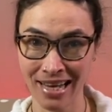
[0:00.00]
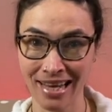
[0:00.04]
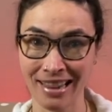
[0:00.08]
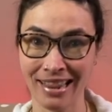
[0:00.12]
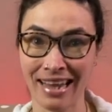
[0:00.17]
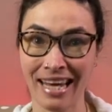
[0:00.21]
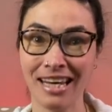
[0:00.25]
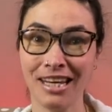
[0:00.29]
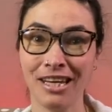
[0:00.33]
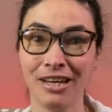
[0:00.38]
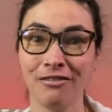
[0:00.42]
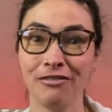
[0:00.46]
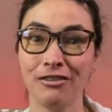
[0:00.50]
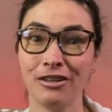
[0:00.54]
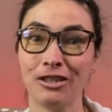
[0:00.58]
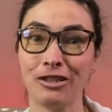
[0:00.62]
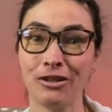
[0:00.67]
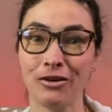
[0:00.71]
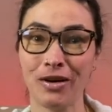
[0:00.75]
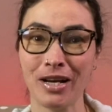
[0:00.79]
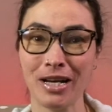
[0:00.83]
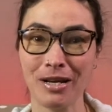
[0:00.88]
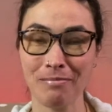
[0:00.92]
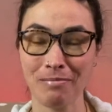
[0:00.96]
Thank you for
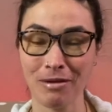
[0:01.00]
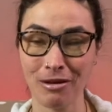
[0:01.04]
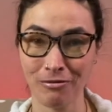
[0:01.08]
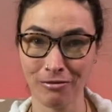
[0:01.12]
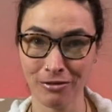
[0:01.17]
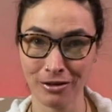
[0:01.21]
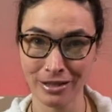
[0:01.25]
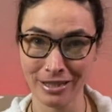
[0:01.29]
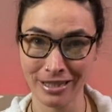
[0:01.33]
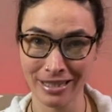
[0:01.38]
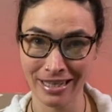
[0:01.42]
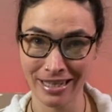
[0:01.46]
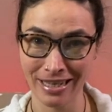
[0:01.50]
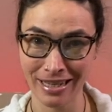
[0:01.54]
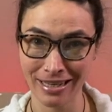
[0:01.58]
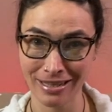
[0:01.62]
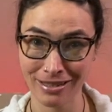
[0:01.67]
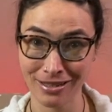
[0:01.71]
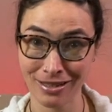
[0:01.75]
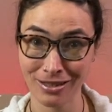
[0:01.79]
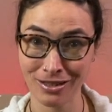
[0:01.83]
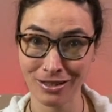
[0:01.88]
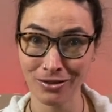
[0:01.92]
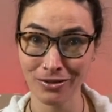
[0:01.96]
joining me for today's
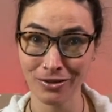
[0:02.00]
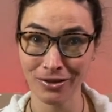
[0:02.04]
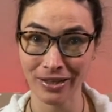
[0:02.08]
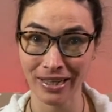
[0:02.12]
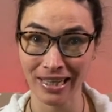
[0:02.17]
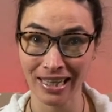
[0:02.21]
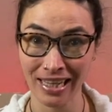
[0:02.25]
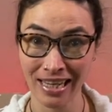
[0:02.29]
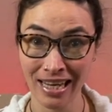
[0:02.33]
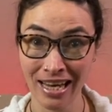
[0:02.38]
story.